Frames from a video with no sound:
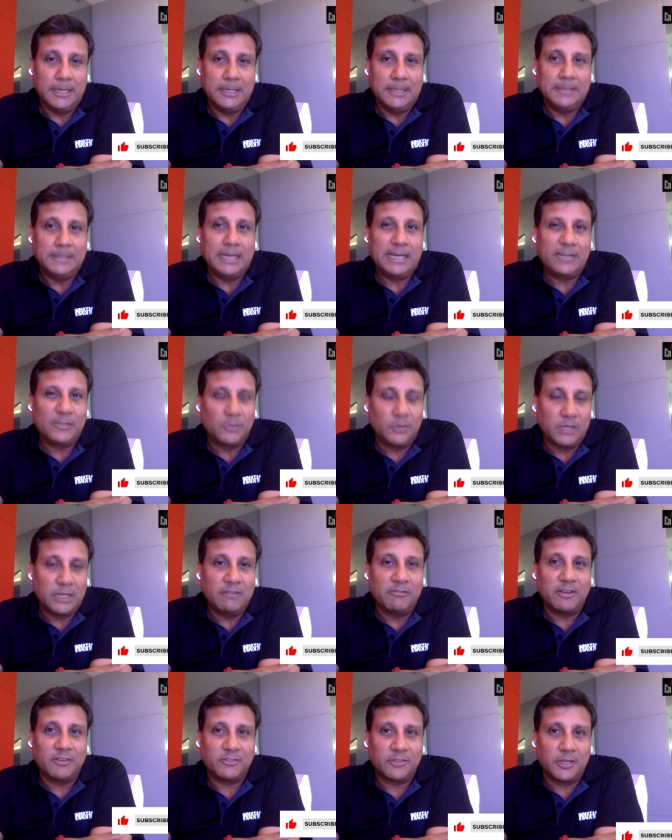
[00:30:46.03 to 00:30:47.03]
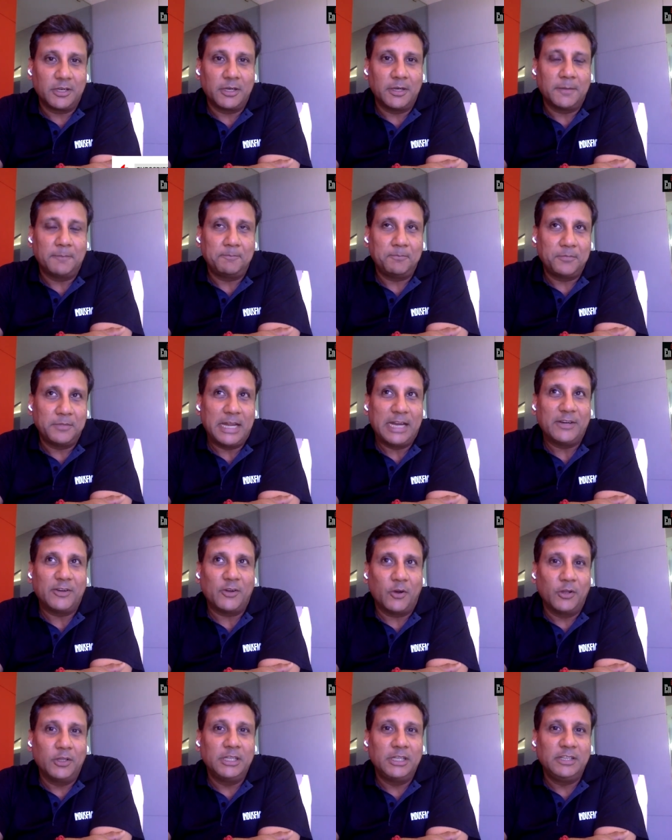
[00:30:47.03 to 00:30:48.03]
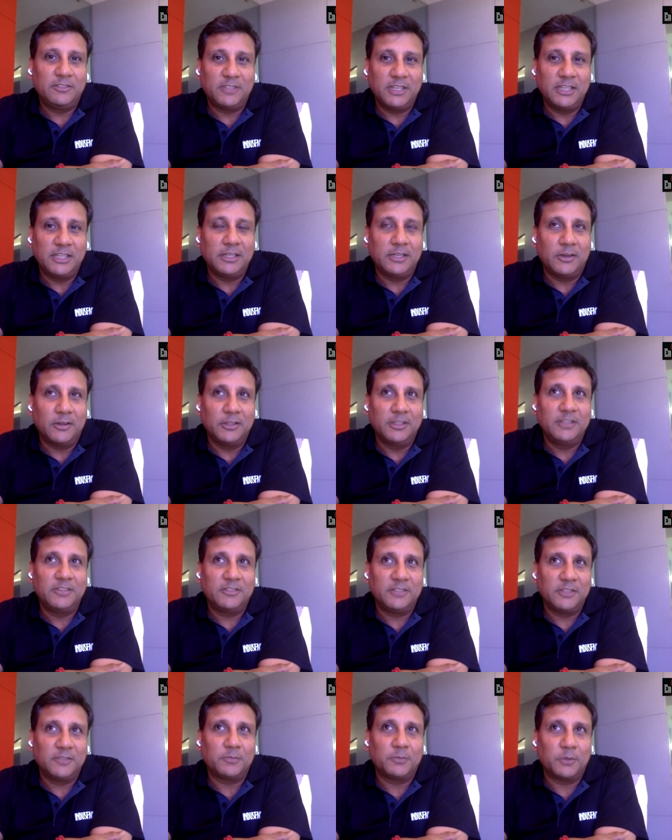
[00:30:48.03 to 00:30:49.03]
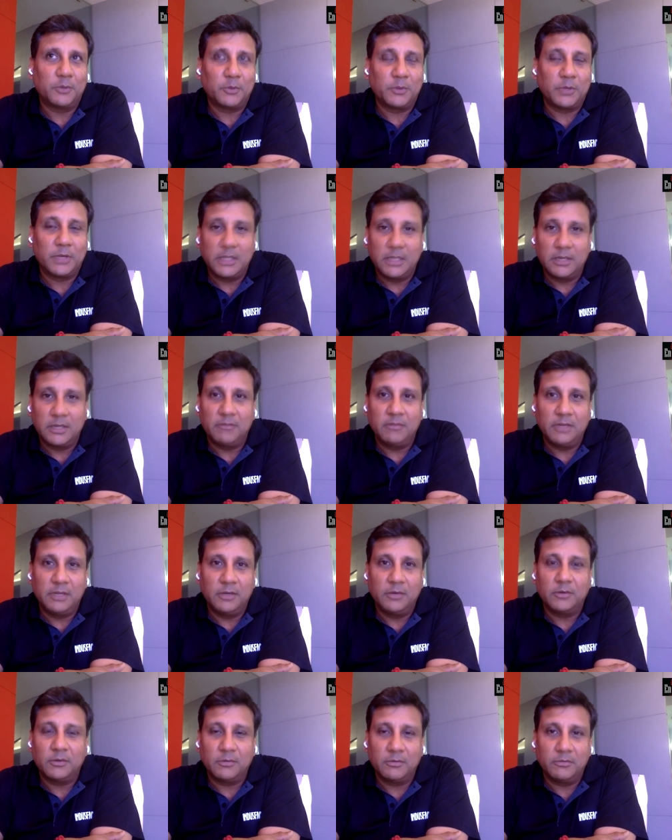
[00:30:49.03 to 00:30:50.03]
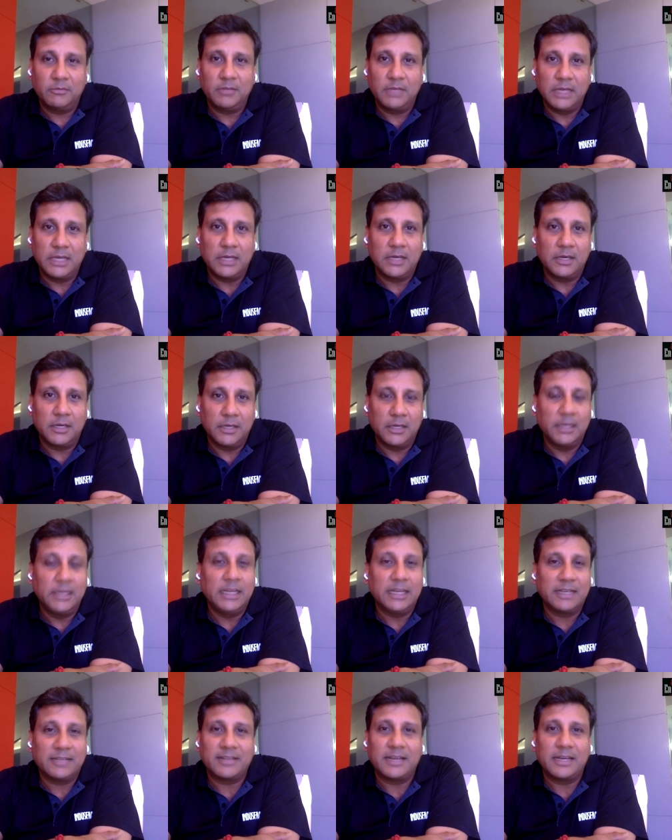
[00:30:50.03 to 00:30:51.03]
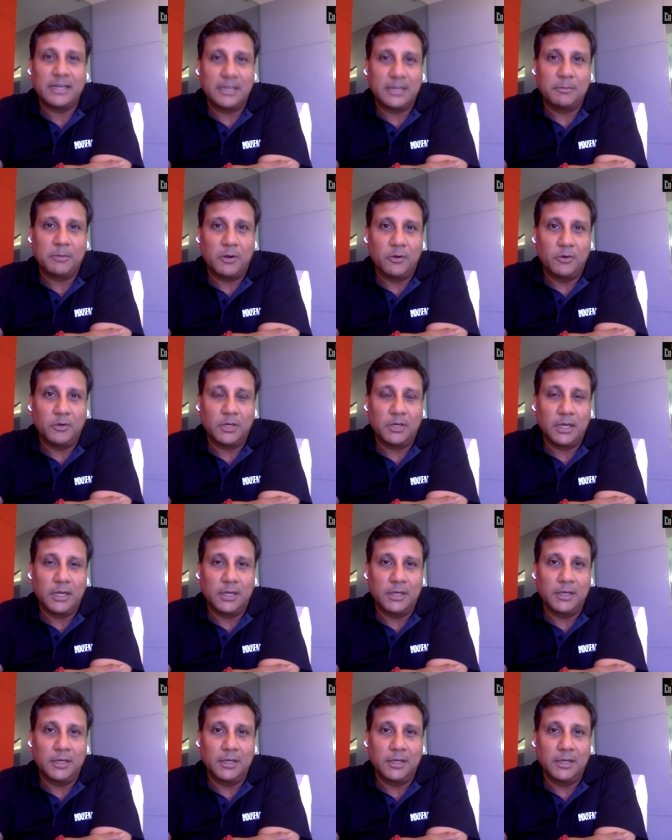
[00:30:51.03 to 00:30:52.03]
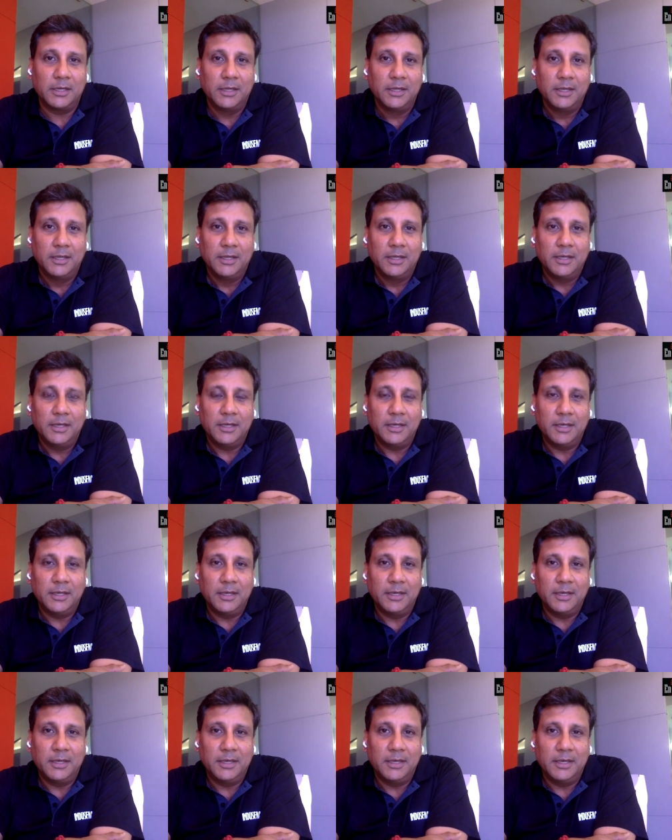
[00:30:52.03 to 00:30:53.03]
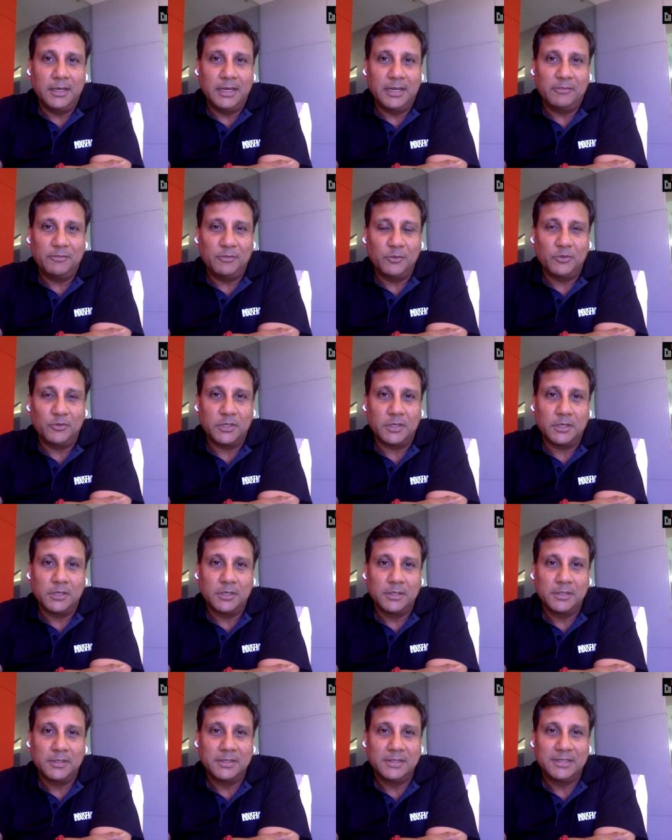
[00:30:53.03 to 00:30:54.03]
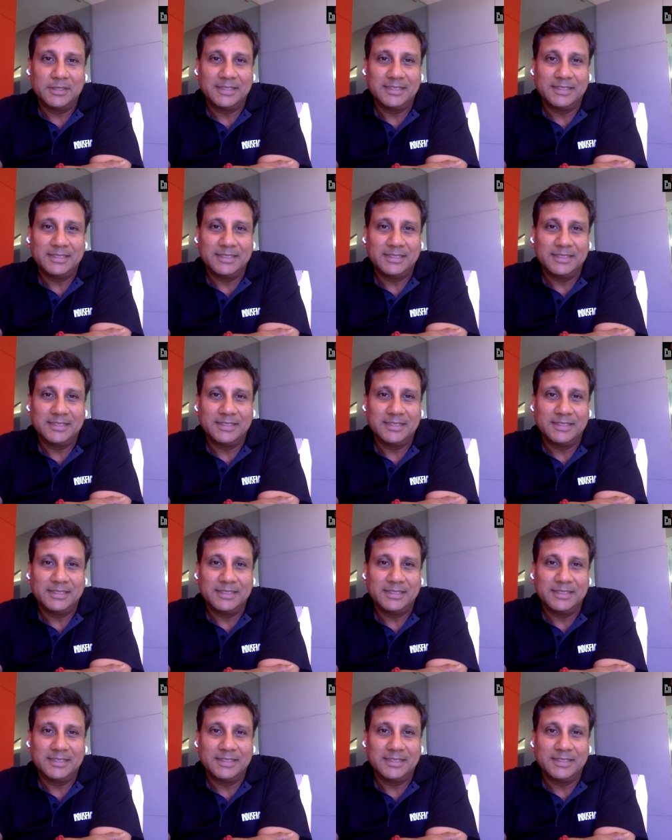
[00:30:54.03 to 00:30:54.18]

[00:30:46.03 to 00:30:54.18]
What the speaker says: that should give us that all these things put together, and we are really excited about our future.